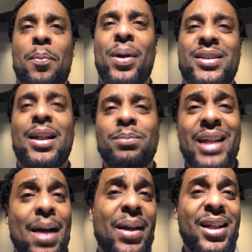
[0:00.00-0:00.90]
but
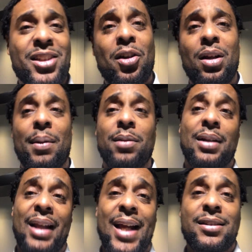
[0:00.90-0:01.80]
sometimes they just all about
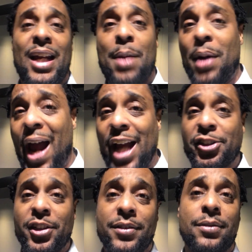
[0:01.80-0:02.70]
the lights, camera,
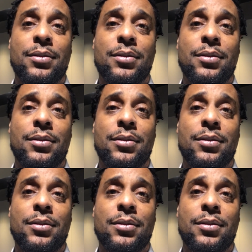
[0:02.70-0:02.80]
action.